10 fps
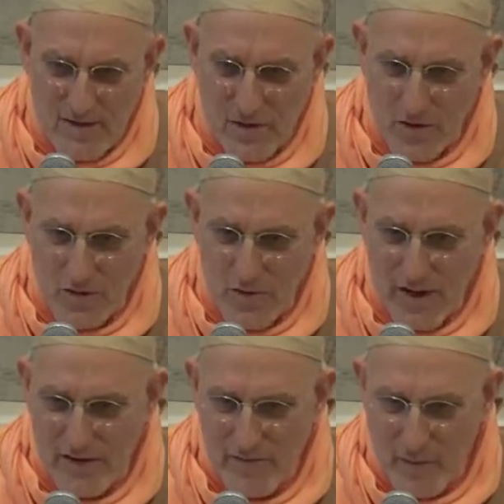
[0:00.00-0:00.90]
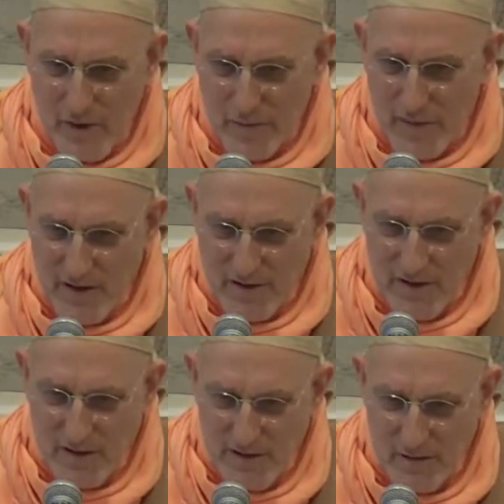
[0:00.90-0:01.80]
Yeah, and so
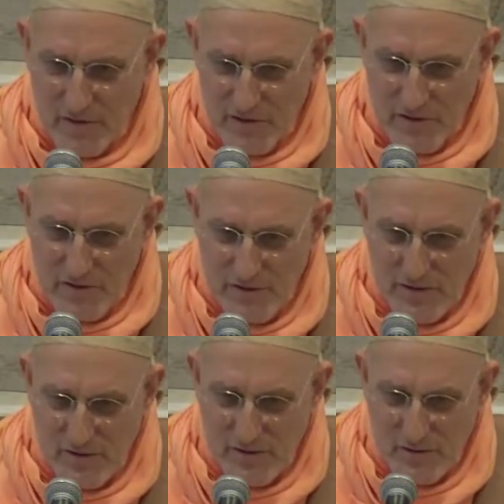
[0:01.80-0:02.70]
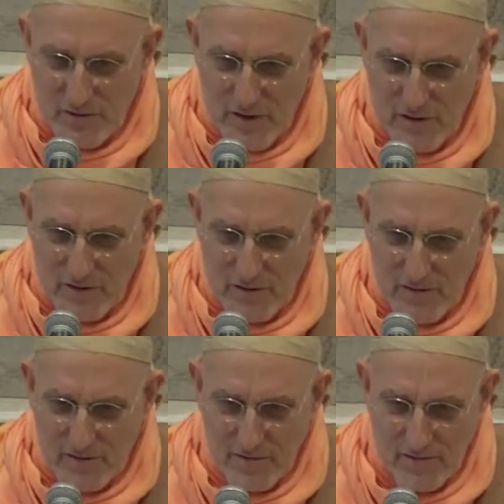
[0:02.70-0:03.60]
anybody's got that position.
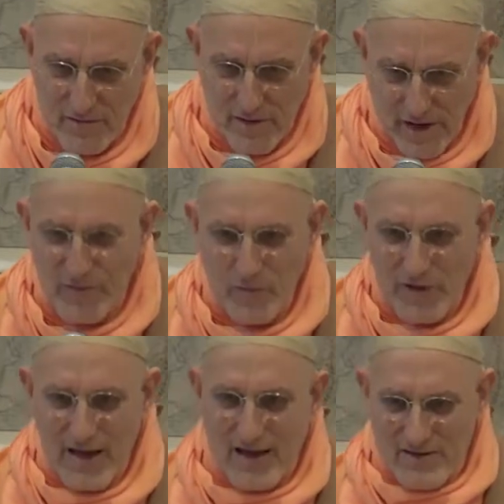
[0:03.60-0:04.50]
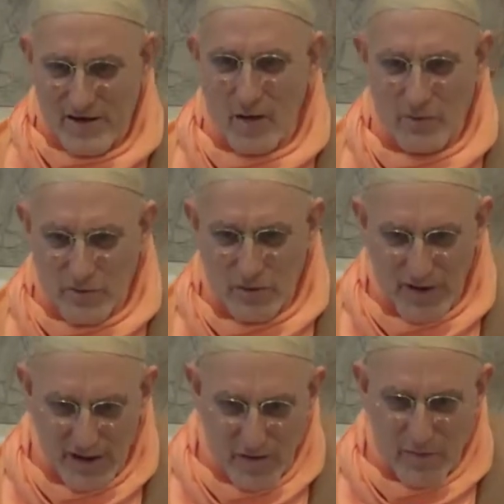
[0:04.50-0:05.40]
So then everybody
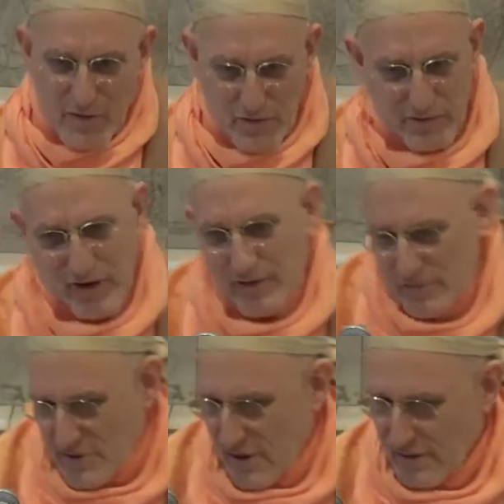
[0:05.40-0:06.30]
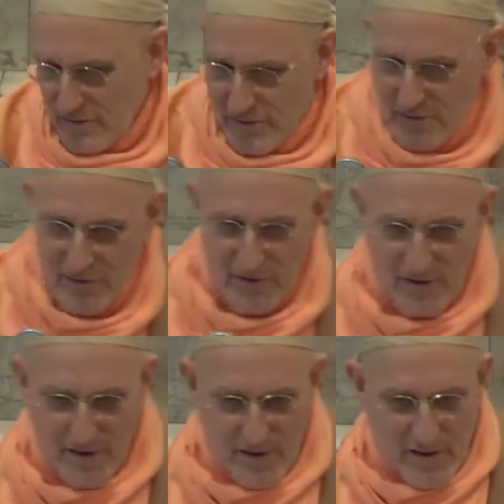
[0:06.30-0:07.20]
has the opportunity to purify
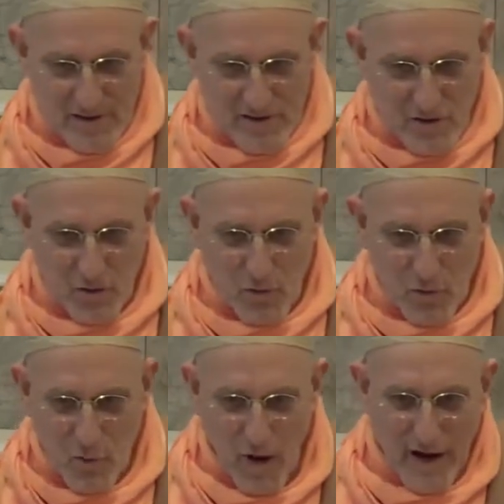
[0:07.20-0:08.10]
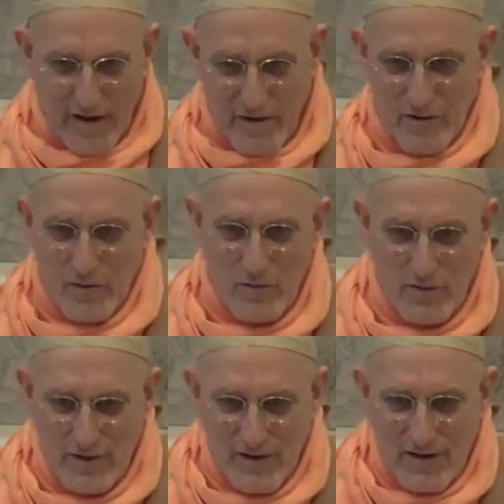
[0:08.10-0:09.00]
themselves. So
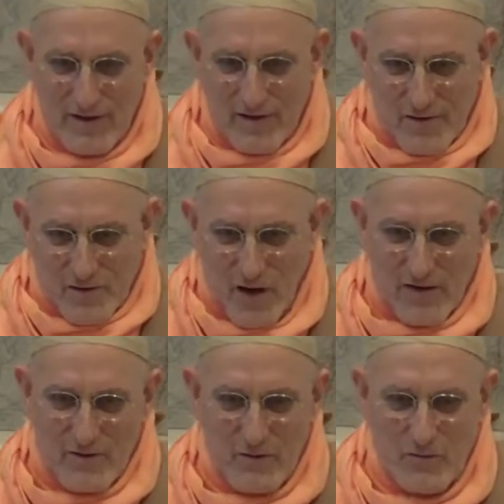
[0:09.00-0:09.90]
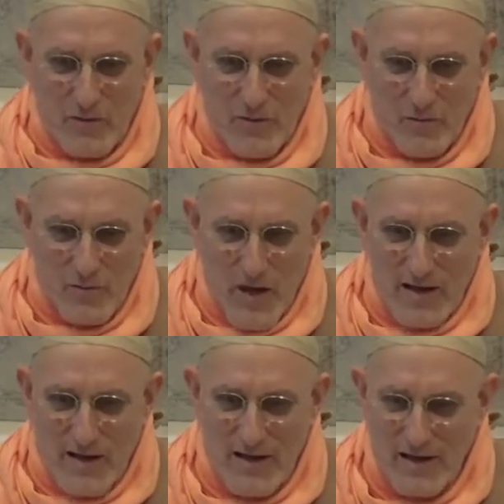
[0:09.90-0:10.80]
why are you trying
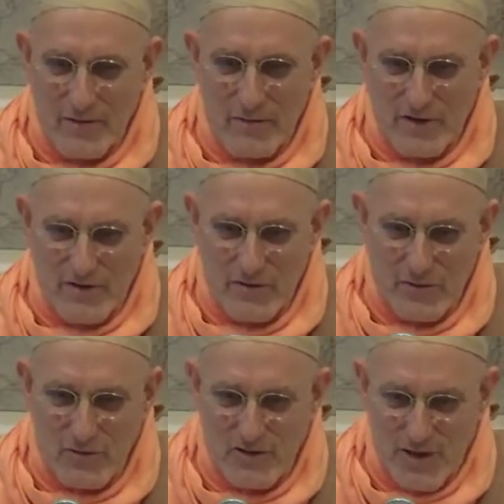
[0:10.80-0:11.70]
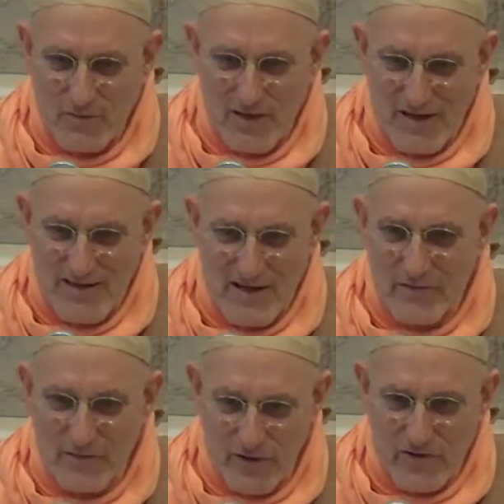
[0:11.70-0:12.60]
to make him into
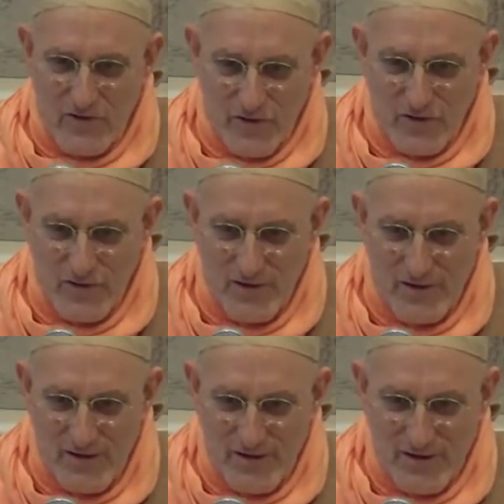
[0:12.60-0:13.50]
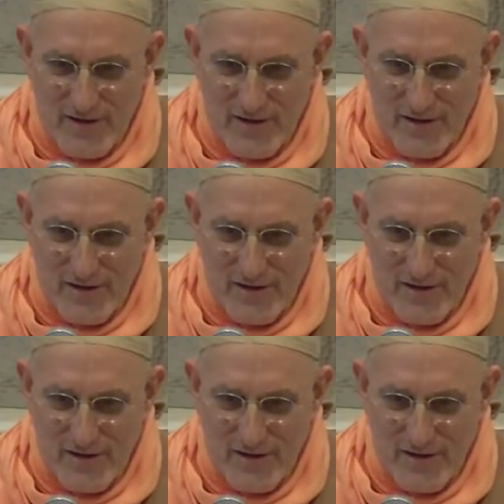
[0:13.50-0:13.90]
something different?